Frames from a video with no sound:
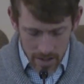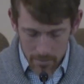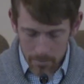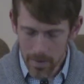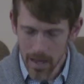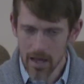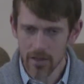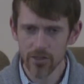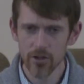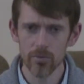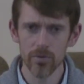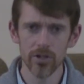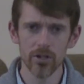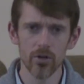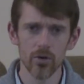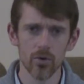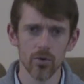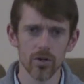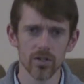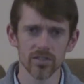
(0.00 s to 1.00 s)
Matthew
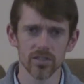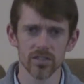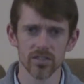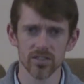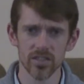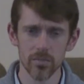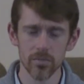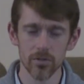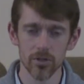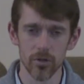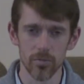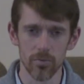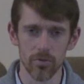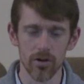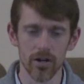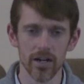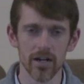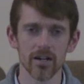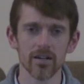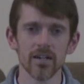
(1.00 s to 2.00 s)
records a similar
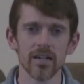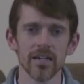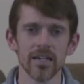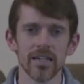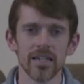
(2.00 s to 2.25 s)
prayer